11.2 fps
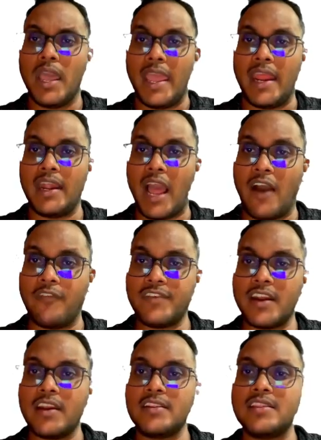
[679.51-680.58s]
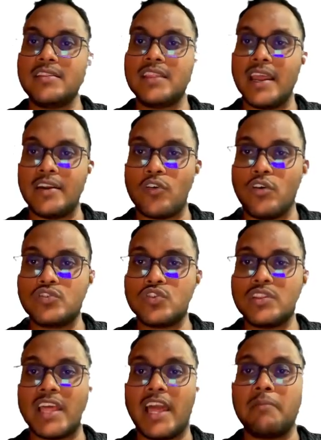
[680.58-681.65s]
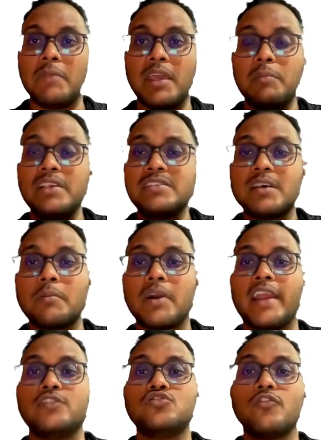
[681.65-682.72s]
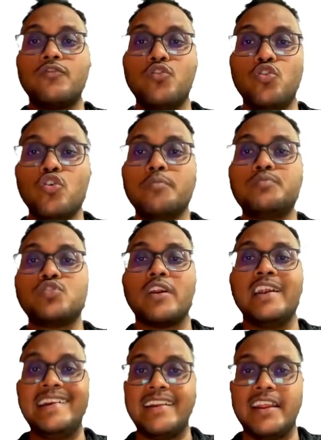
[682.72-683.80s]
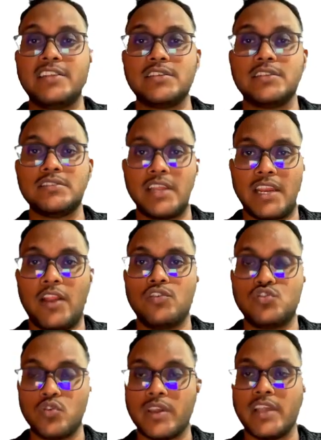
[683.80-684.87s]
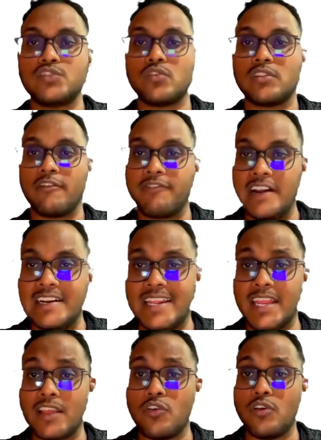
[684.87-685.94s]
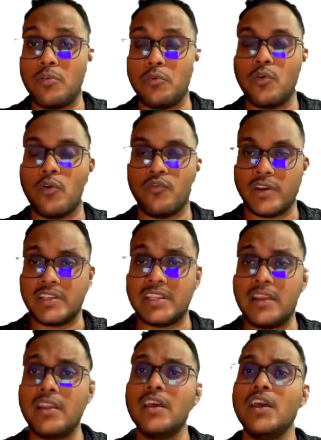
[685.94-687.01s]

And after it, that also there may be some kinds of loops or iterations that I'll showcase, or the filtering will be over there